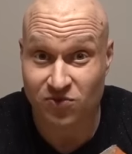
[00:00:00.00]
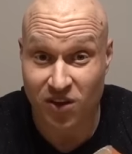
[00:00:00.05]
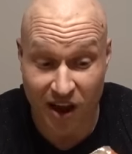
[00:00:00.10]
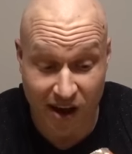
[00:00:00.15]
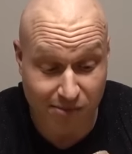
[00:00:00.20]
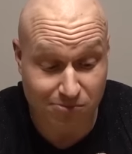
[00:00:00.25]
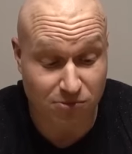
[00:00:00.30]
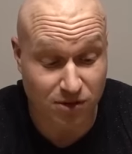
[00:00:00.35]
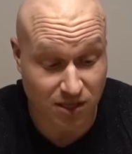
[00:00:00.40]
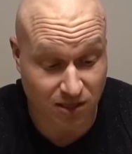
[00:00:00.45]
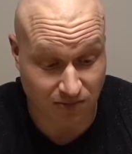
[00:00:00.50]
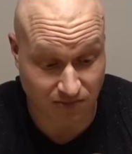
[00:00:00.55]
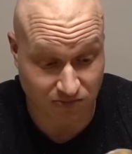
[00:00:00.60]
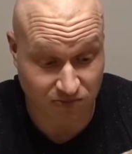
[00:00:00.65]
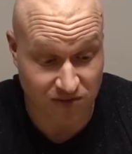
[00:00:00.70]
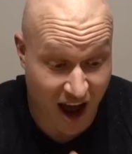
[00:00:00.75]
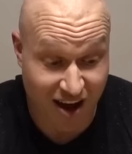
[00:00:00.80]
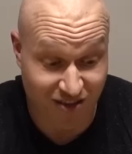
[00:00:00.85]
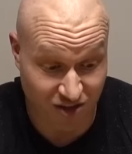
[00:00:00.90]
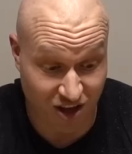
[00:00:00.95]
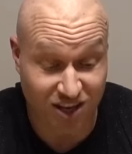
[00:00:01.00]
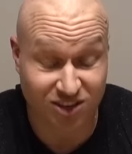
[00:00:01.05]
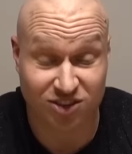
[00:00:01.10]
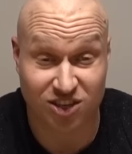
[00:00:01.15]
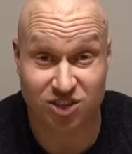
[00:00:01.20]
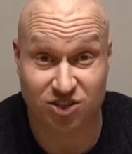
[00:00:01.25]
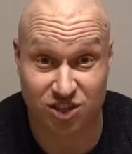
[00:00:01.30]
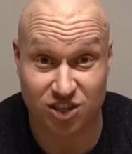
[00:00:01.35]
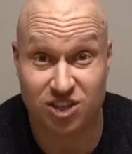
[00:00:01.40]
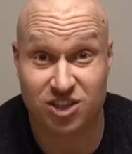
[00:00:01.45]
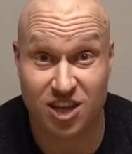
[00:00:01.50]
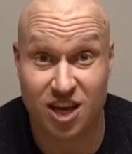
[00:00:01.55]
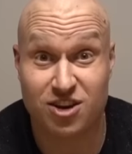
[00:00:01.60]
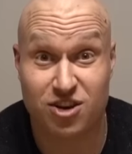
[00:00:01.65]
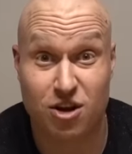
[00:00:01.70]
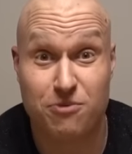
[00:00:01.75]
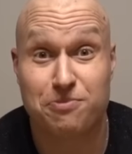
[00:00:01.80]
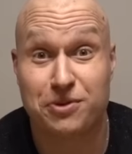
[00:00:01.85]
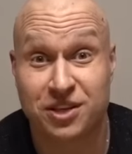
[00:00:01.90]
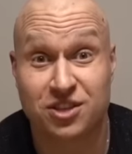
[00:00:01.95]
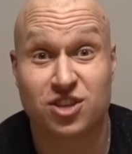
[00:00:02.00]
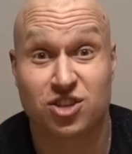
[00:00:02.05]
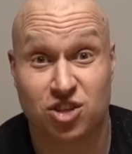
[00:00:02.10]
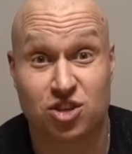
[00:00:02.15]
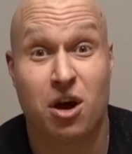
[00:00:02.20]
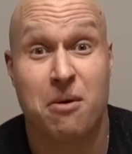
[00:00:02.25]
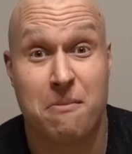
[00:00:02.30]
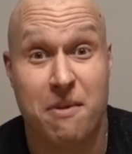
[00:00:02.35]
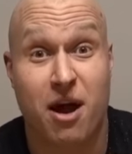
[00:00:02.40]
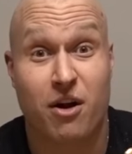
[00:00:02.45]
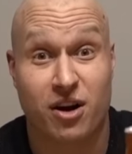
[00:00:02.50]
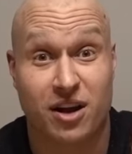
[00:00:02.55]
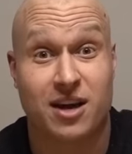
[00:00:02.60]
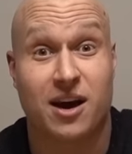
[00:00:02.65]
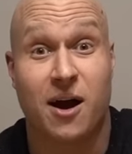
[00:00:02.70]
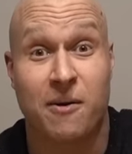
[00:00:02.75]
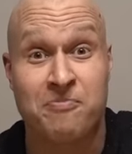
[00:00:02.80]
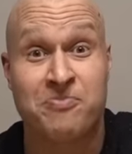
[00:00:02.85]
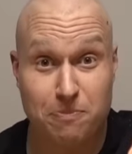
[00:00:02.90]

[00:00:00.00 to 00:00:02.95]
I like this. They need to bring this to America.